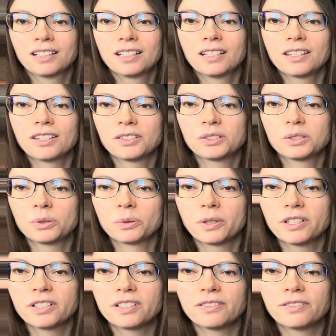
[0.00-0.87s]
The
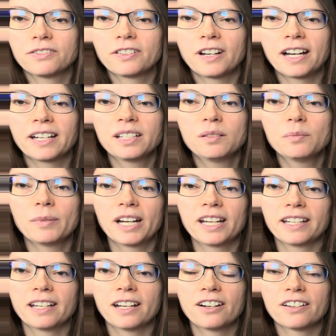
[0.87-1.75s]
Sword Defiant
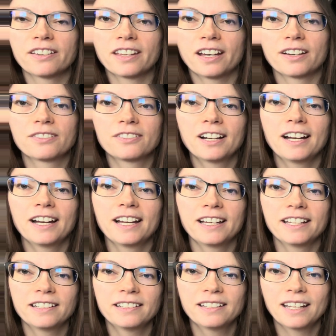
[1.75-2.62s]
by Gareth
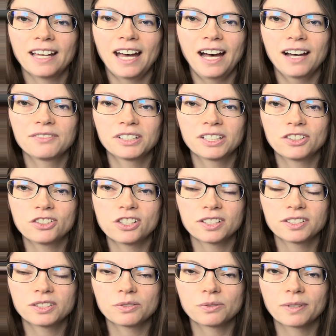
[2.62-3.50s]
Hanrahan. Having
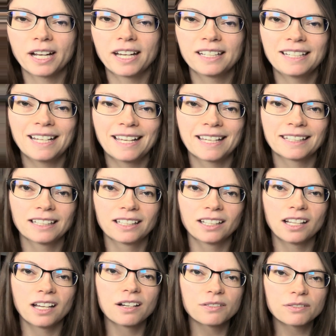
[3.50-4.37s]
just read and
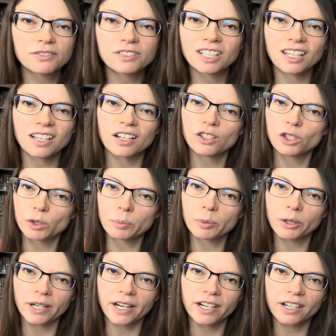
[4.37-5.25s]
loved Gutter
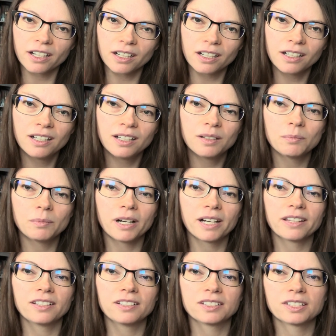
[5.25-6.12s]
Prayer
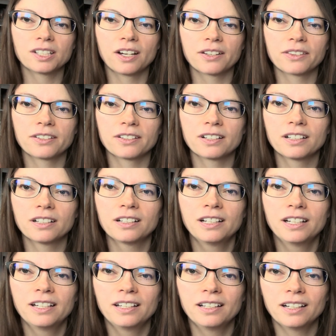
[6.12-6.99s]
by this author,
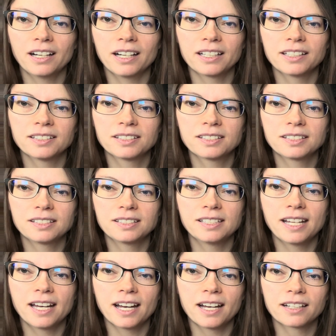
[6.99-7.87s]
I
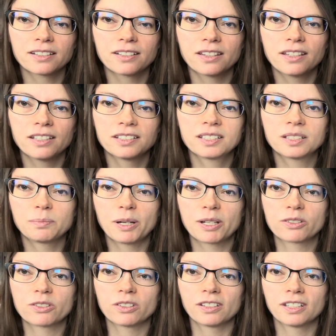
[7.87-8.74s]
snagged this
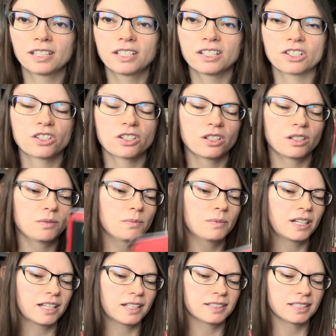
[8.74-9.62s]
special edition
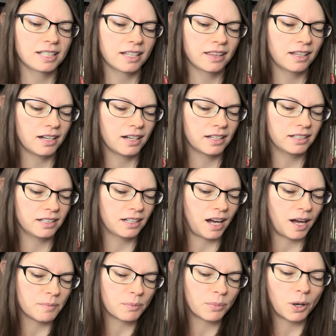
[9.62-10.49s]
because I thought
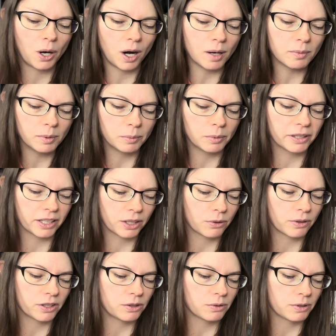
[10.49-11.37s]
I'm probably
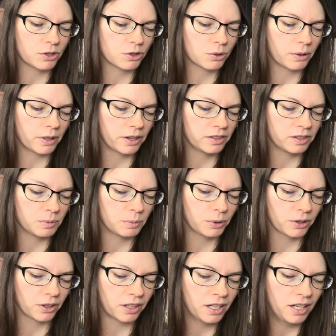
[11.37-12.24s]
going to enjoy this
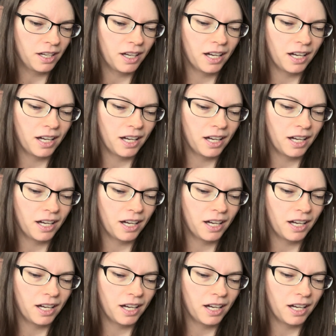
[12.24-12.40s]
book.